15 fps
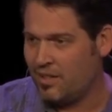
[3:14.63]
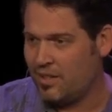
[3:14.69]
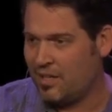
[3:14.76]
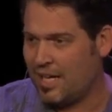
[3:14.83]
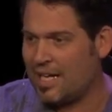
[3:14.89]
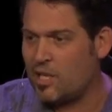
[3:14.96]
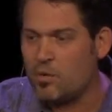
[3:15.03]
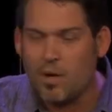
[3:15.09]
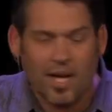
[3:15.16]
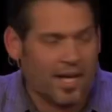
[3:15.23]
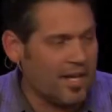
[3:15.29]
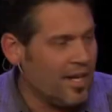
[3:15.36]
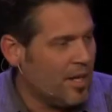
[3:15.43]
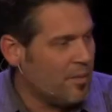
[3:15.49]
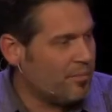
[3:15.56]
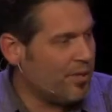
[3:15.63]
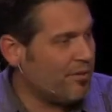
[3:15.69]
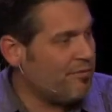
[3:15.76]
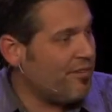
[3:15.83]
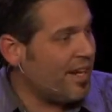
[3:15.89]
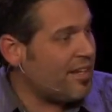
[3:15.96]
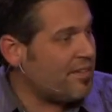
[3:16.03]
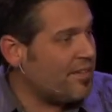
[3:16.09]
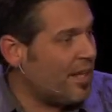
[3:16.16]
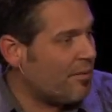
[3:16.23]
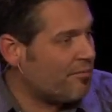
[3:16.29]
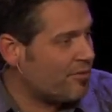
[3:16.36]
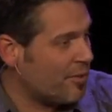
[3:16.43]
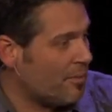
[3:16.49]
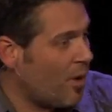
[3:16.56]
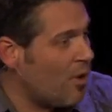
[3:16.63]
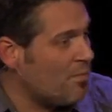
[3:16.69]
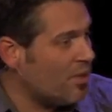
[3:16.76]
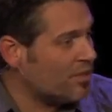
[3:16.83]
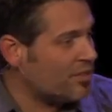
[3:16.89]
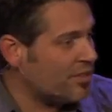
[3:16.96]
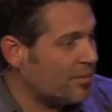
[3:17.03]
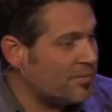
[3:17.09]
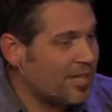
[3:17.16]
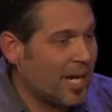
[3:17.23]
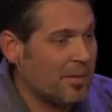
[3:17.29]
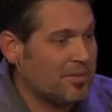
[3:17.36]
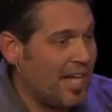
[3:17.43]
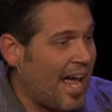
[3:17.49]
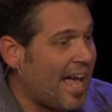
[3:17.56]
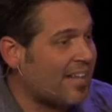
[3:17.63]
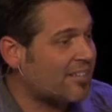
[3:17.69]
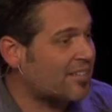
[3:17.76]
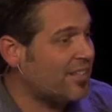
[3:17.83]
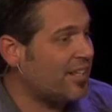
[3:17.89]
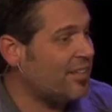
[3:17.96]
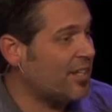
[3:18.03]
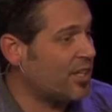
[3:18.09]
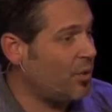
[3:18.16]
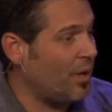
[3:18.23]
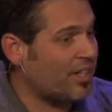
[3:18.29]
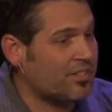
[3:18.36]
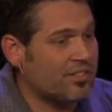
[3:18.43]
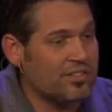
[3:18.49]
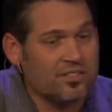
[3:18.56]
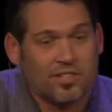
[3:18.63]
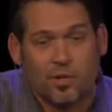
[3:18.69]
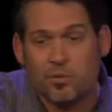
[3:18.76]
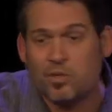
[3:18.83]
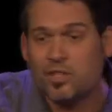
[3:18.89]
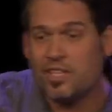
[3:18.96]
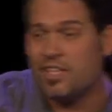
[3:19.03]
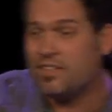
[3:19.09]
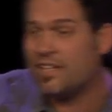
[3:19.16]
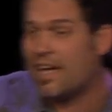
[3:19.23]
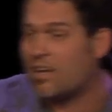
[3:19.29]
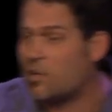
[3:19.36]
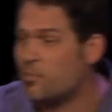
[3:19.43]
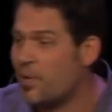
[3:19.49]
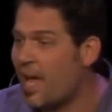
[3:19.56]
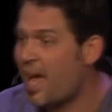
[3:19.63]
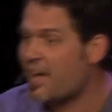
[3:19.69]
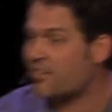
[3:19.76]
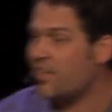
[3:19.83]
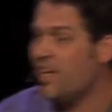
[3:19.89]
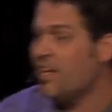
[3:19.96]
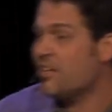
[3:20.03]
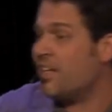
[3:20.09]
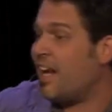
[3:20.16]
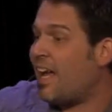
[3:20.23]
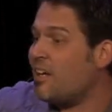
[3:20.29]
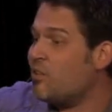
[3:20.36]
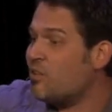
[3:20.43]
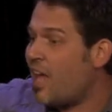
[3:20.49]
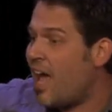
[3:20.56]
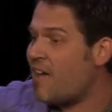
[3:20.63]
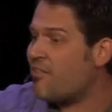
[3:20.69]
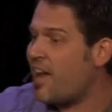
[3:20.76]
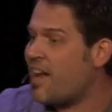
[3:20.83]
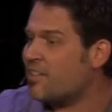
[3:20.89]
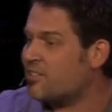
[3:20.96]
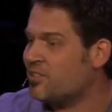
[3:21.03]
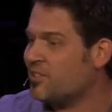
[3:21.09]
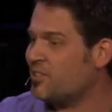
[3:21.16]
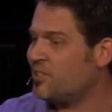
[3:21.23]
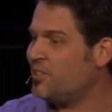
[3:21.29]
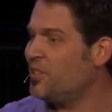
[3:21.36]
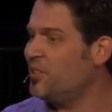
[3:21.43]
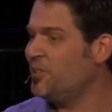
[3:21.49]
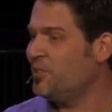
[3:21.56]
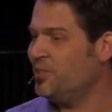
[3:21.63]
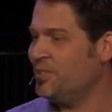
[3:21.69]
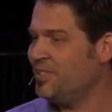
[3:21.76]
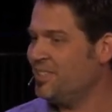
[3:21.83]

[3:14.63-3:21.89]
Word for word: How do I prevent them from almost sometimes asking the questions that will lead down a path that I don't have answers to?